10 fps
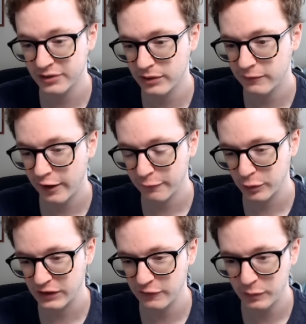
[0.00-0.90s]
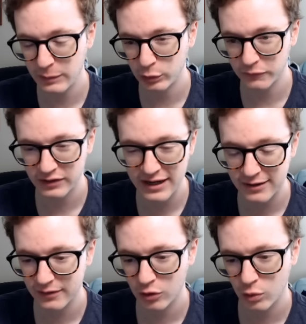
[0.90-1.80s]
Only 5% of people who've
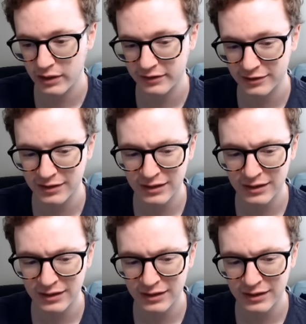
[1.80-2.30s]
taken the quiz